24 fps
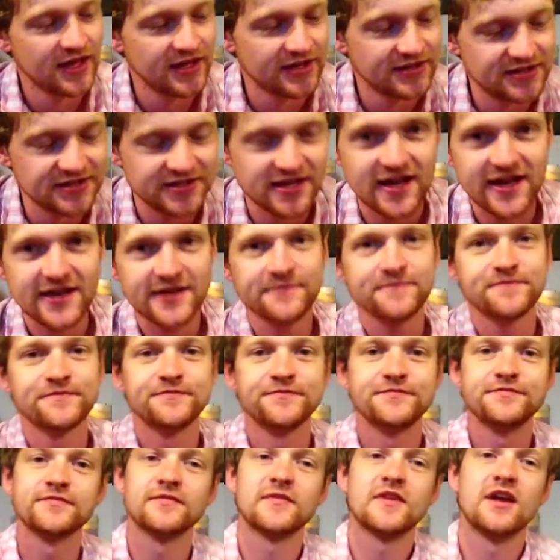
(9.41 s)
Today,
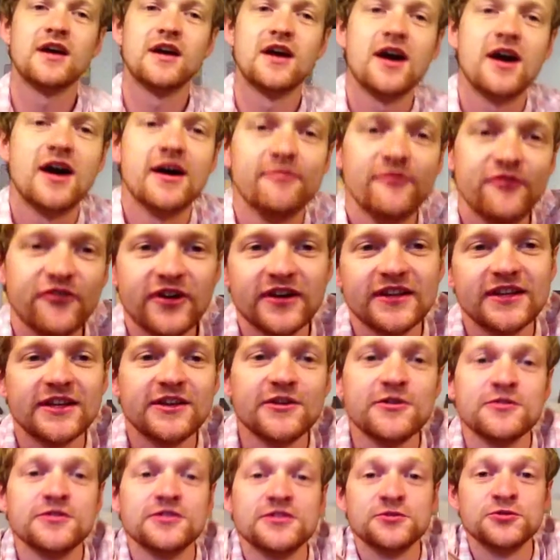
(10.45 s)
I'm finally
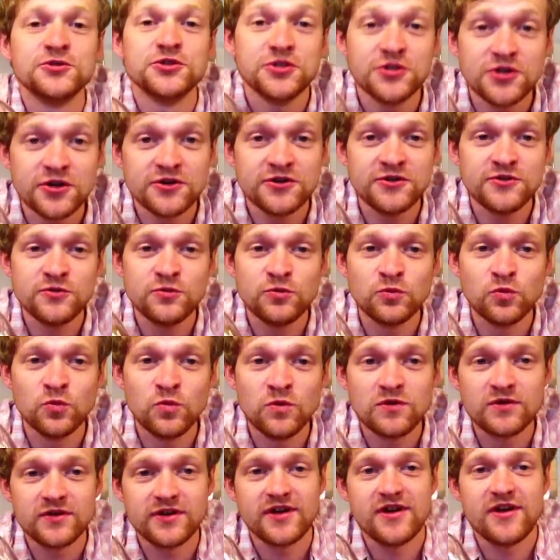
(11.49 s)
going to show you
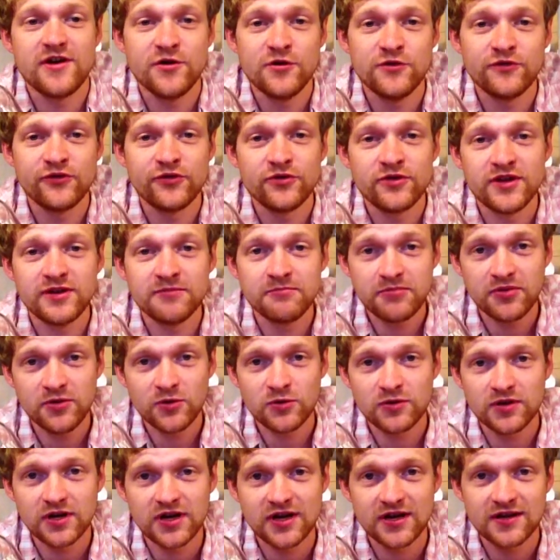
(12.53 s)
what Overeem
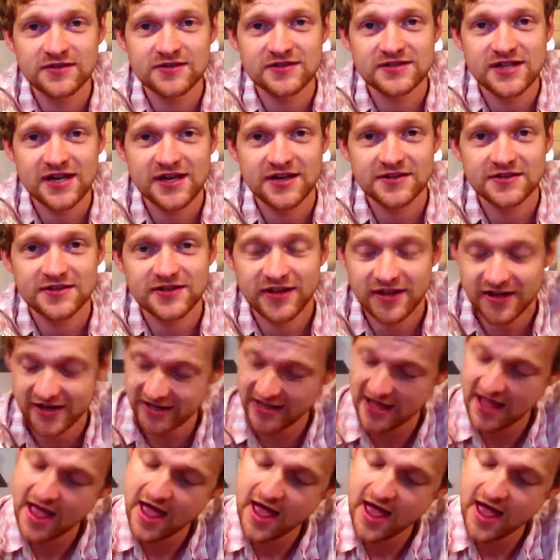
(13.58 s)
Port Cask tastes like.